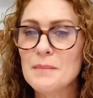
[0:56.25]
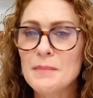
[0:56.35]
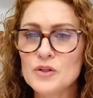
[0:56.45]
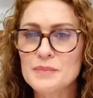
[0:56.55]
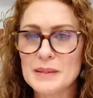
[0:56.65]

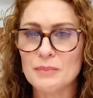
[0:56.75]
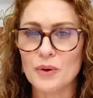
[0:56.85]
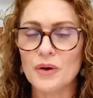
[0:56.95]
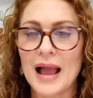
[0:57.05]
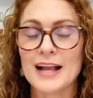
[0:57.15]
Most
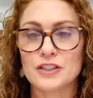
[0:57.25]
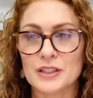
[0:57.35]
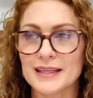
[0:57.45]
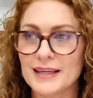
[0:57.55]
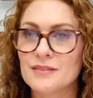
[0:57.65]
people,
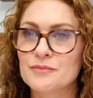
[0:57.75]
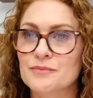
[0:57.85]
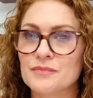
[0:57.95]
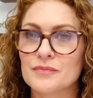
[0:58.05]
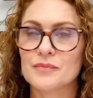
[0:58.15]
actually,
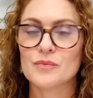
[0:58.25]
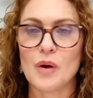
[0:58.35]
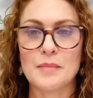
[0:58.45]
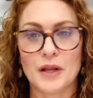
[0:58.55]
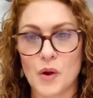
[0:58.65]

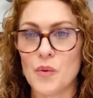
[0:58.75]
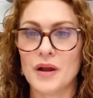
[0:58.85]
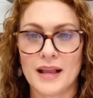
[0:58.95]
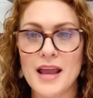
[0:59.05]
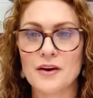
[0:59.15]
I'm going to go
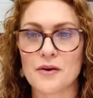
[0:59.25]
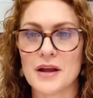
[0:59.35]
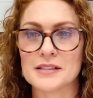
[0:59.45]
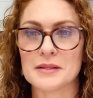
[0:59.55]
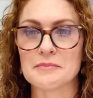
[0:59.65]
on and
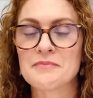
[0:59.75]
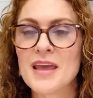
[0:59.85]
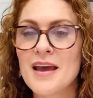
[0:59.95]
categorize them.